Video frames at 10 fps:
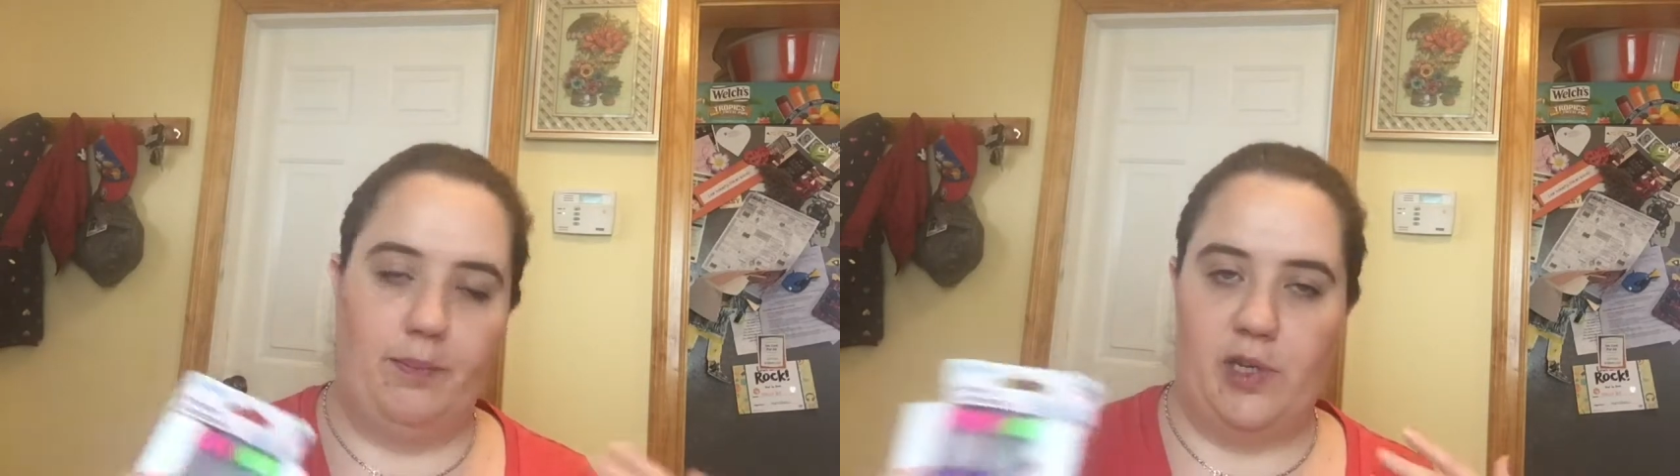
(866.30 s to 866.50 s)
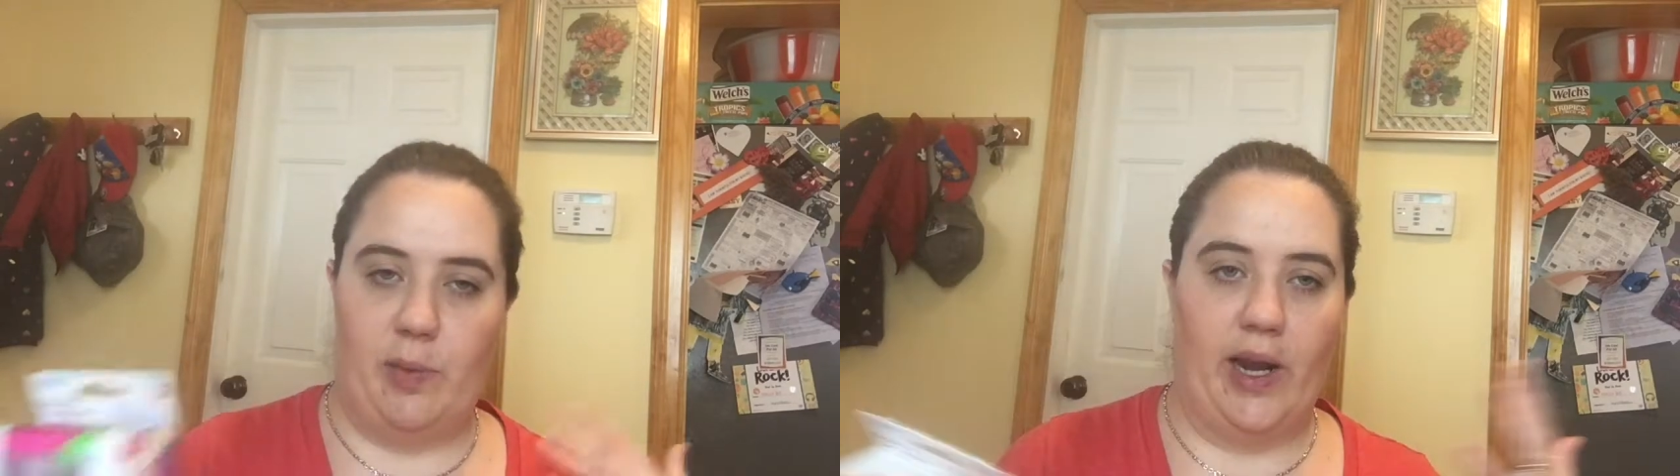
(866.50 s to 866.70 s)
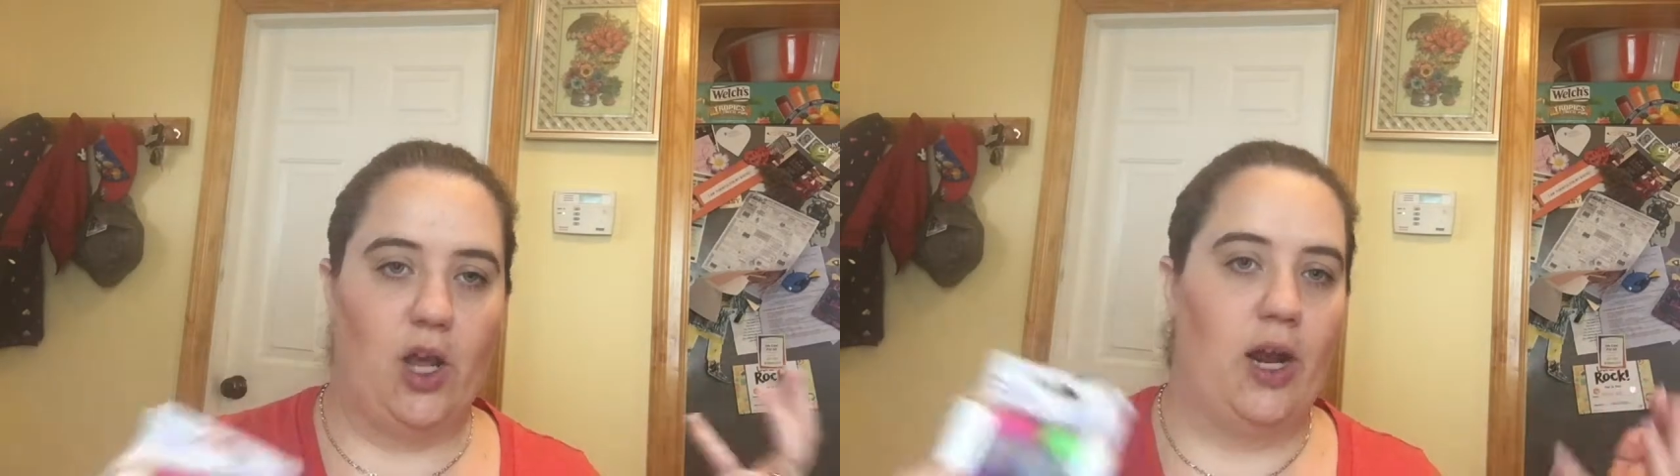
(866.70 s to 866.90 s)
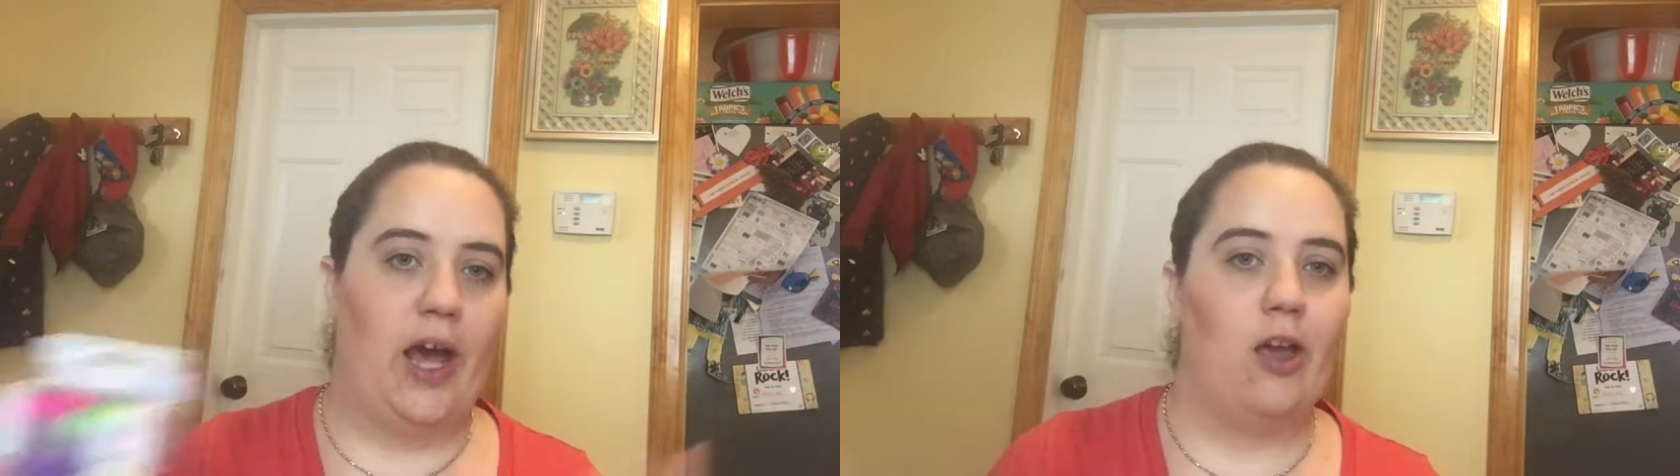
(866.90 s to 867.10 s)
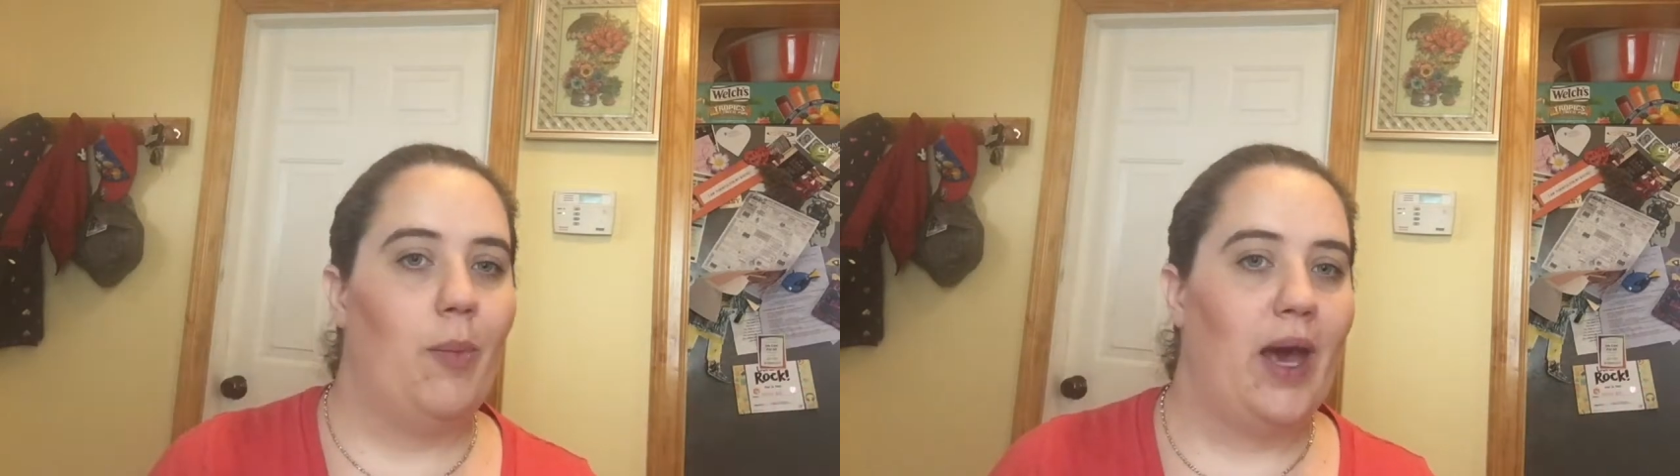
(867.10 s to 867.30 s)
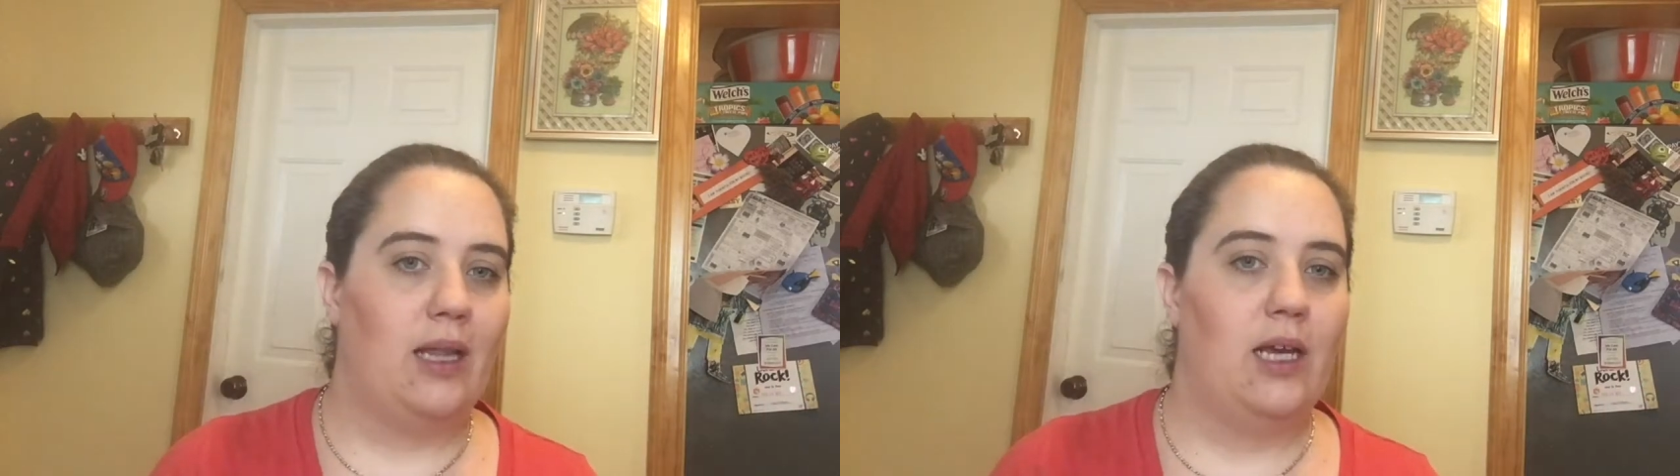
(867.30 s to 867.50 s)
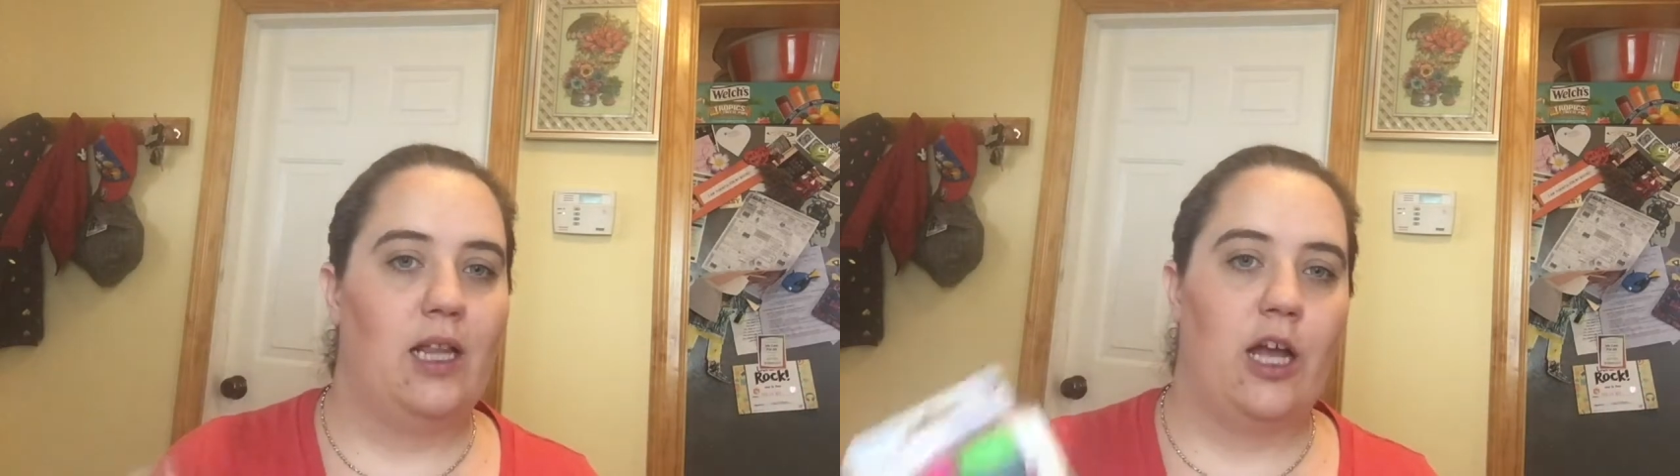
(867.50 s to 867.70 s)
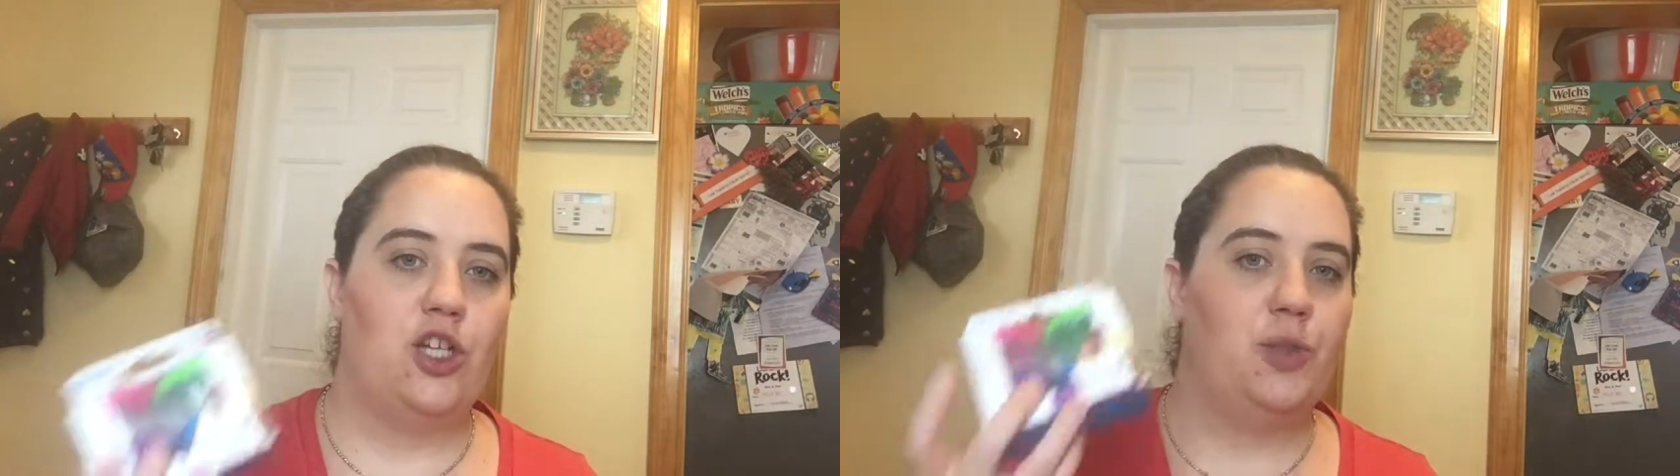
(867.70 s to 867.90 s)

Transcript: depending on how you pack their lunch